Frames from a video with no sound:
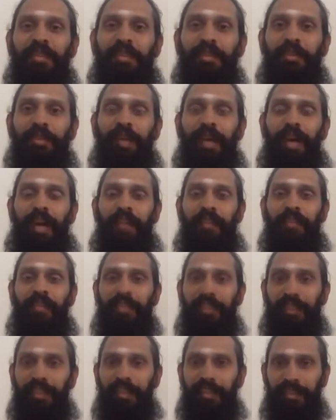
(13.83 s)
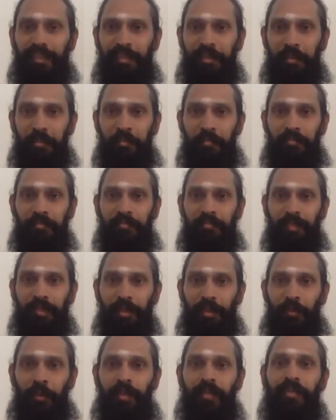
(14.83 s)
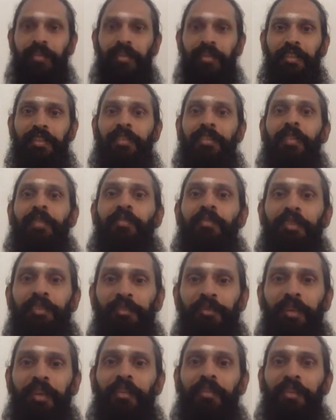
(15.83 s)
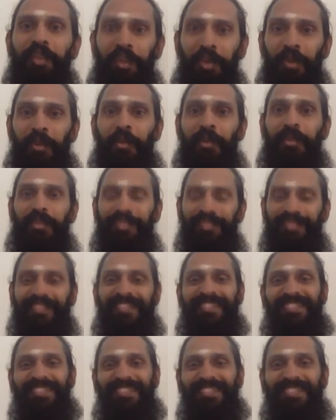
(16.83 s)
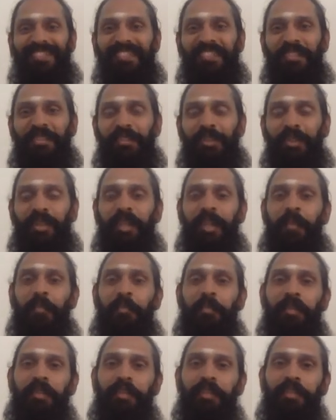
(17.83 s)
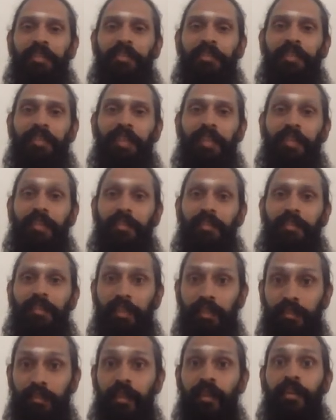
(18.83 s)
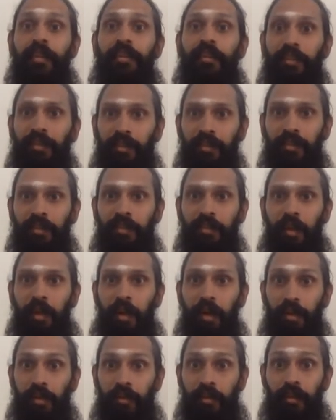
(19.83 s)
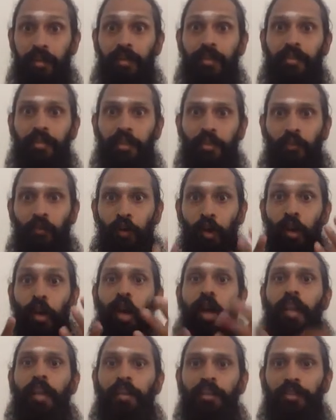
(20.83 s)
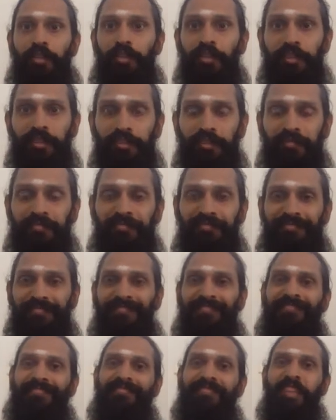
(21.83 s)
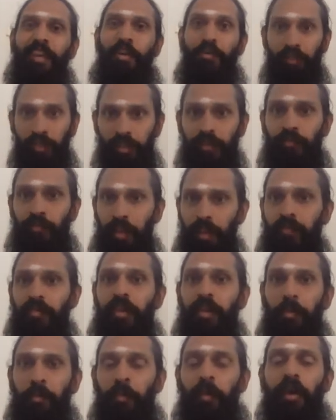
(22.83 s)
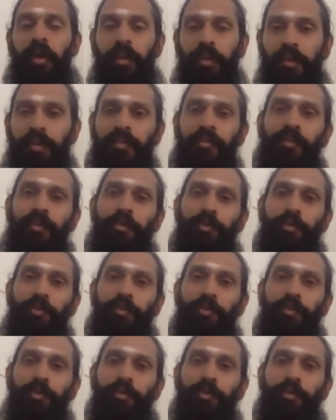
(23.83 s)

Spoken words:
So having that, this question itself is very, very good. So that means there is desire, a thirst for knowledge, which is very, very important.